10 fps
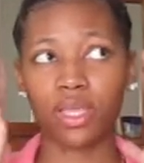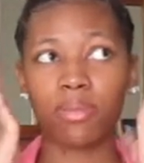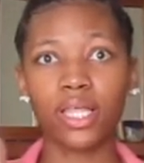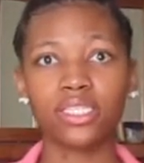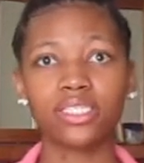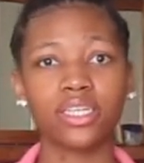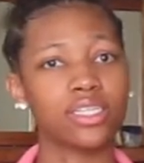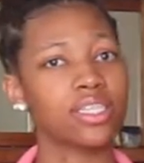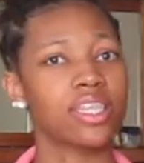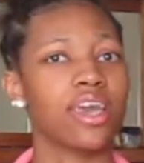plays in their
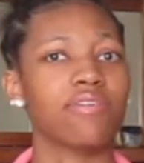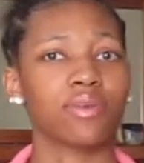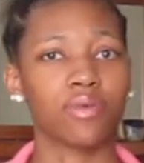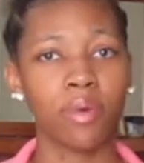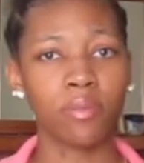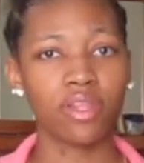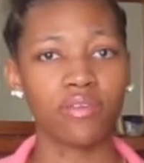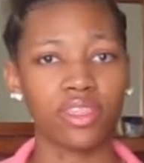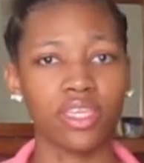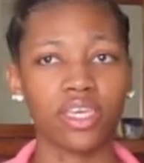head that they have to remember and
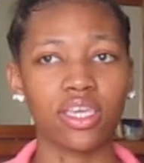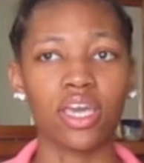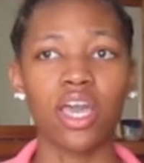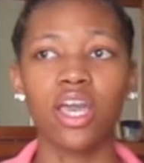everything.